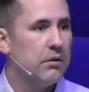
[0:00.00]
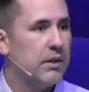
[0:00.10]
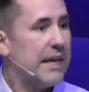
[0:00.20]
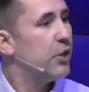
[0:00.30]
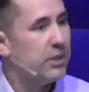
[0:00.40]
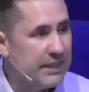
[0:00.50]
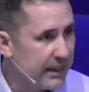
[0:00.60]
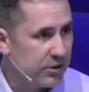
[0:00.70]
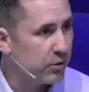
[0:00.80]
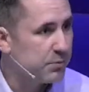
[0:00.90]
He couldn't
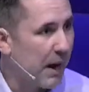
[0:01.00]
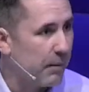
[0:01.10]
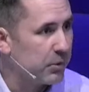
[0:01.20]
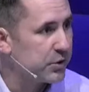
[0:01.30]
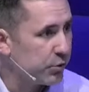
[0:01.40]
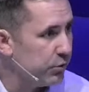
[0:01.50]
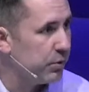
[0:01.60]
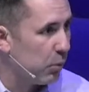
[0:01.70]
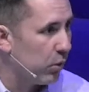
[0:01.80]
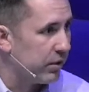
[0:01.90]
get those Bibles through the
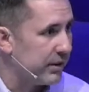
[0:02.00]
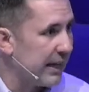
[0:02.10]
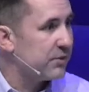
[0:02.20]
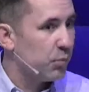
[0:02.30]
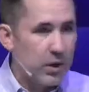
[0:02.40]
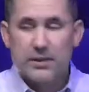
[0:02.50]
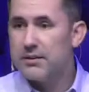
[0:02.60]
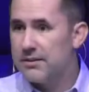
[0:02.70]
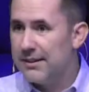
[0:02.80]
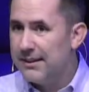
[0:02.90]
border. That's what
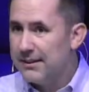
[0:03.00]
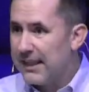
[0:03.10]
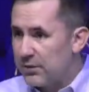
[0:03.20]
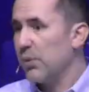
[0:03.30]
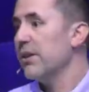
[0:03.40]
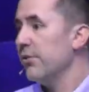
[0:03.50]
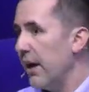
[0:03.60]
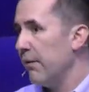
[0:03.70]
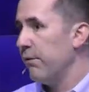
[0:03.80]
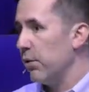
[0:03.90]
they're
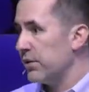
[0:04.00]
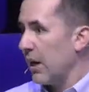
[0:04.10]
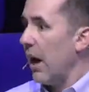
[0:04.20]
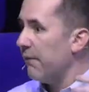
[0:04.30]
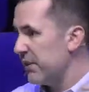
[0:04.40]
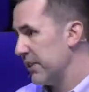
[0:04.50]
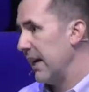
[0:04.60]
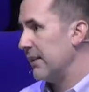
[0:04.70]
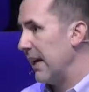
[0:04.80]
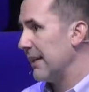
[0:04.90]
there for, to
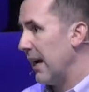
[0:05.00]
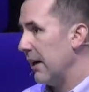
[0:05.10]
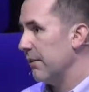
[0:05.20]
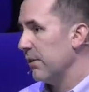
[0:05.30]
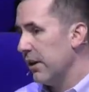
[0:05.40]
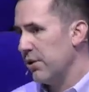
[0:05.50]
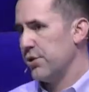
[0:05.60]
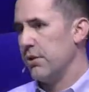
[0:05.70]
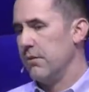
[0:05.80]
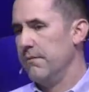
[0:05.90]
confiscate that kind of
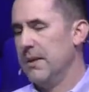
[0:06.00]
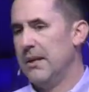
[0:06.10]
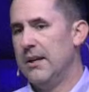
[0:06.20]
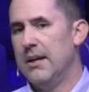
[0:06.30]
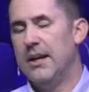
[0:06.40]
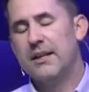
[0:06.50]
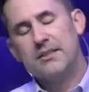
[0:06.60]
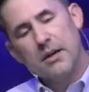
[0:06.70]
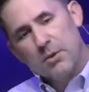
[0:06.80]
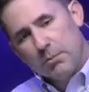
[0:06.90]
literature. And he
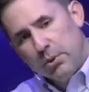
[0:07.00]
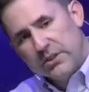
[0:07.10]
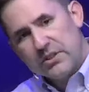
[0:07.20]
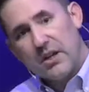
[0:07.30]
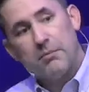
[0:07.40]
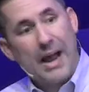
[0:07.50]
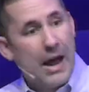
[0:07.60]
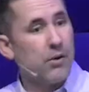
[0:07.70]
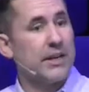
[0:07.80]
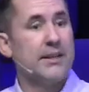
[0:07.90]
said, I'm going to put some
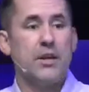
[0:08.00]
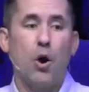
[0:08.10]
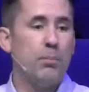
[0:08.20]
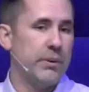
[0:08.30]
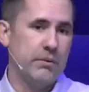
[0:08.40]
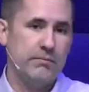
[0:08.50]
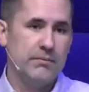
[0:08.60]
out in the open.